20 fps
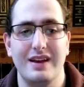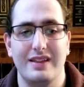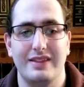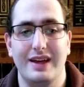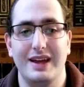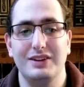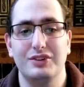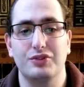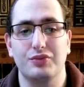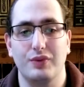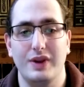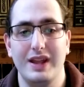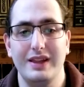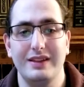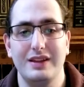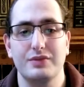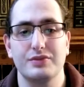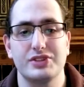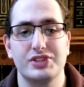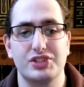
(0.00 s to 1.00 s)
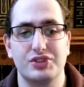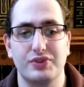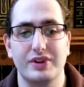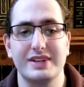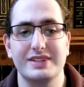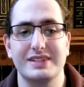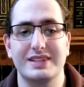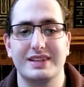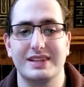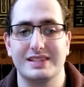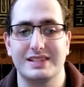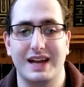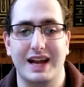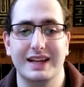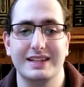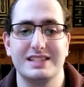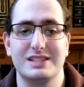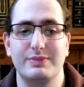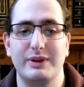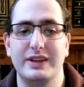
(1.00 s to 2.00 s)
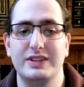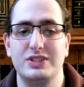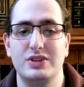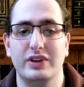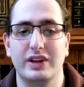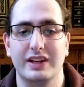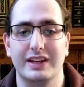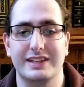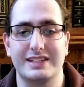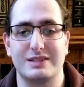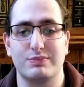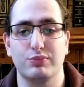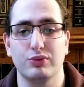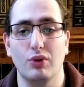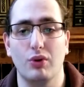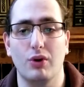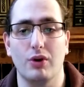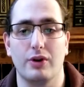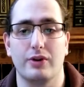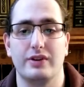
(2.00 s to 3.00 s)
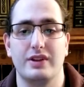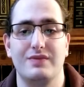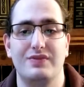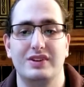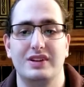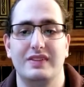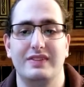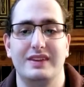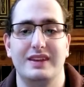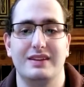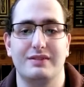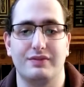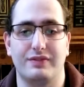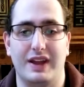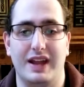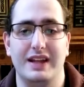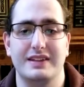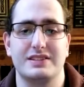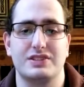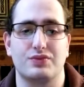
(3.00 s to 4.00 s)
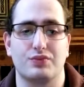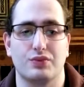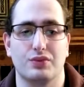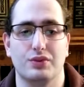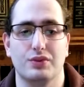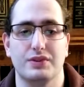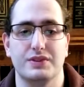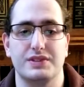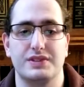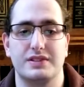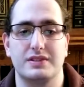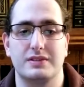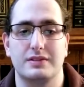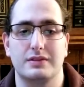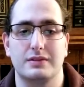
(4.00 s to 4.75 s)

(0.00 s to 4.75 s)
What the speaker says: that greatly restricts the design space you can explore, even in the advanced rules.